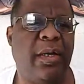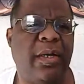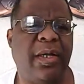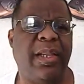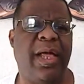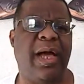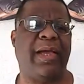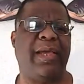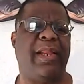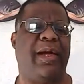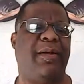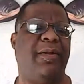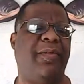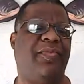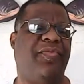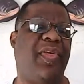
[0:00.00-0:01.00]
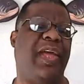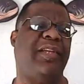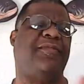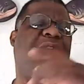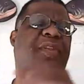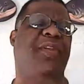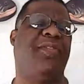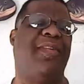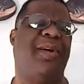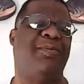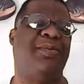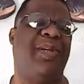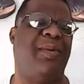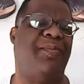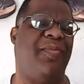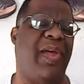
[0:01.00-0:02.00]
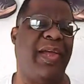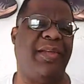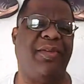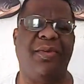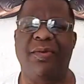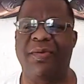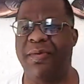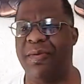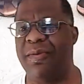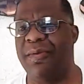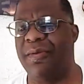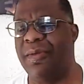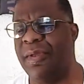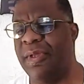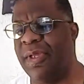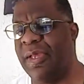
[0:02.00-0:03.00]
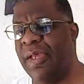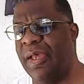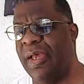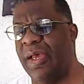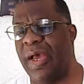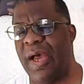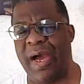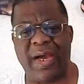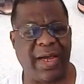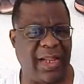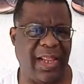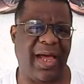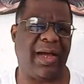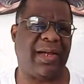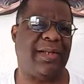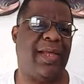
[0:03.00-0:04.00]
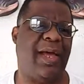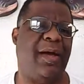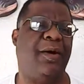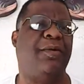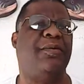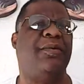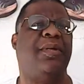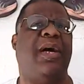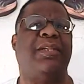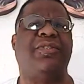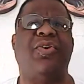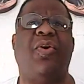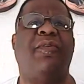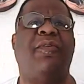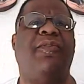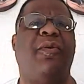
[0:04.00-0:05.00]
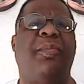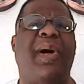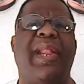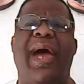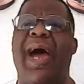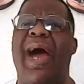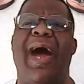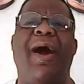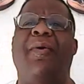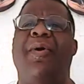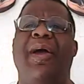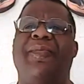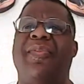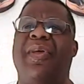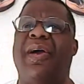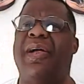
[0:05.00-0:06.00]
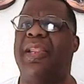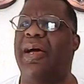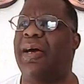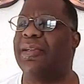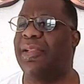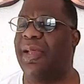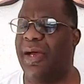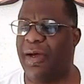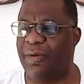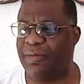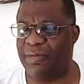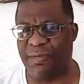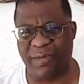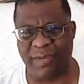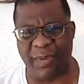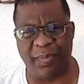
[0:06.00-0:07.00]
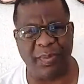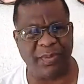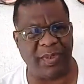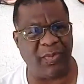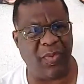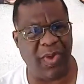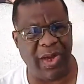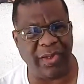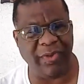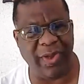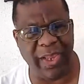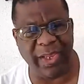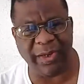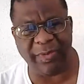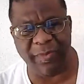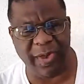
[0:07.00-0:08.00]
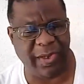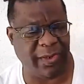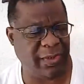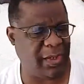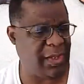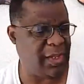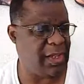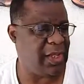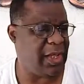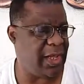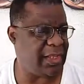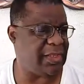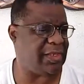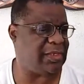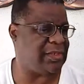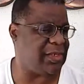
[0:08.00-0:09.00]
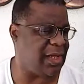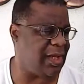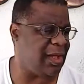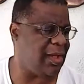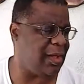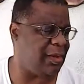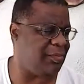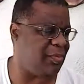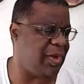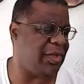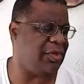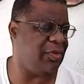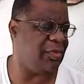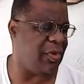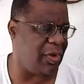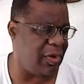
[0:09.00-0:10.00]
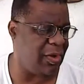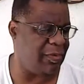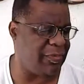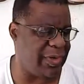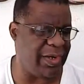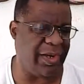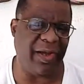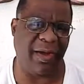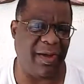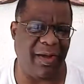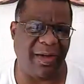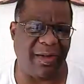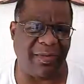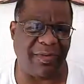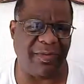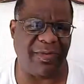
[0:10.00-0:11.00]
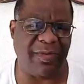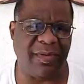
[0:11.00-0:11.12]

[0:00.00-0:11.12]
Clocking out. And thanks for the thumbs up. Thank you. I clocked out. I talked for about an hour after I clocked out. Some people say, "Why are you hanging around at the job while you already off?